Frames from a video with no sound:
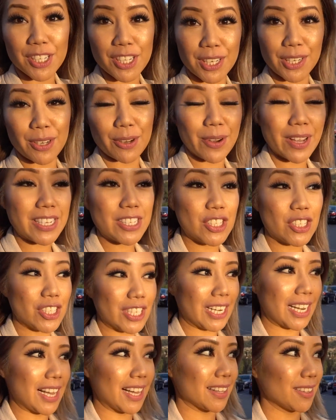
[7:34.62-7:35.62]
And
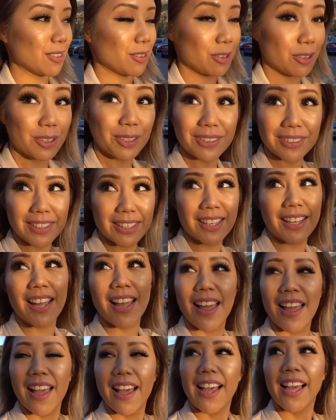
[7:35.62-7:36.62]

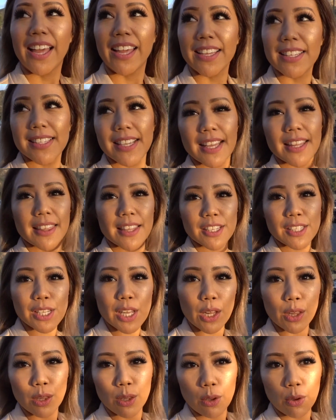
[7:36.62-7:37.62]
gelato. It's at this
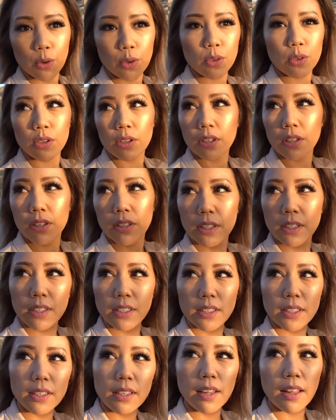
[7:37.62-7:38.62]

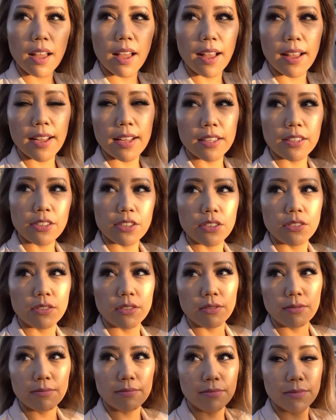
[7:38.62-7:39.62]
local
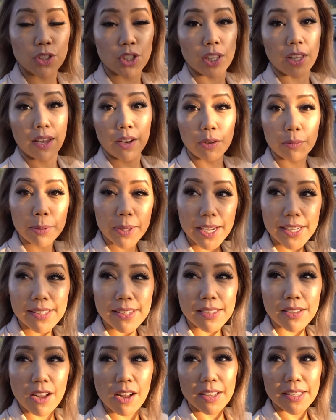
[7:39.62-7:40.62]
gelato place.
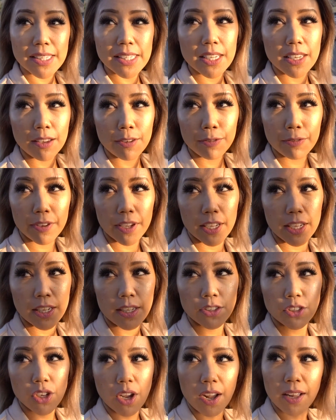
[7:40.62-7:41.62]
It's called
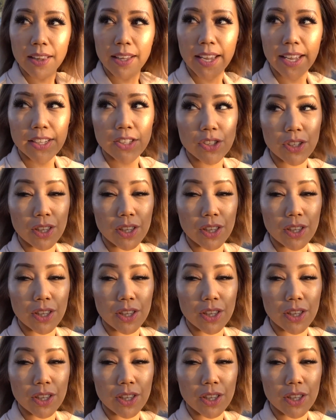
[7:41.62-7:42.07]
Tifa Chocolate and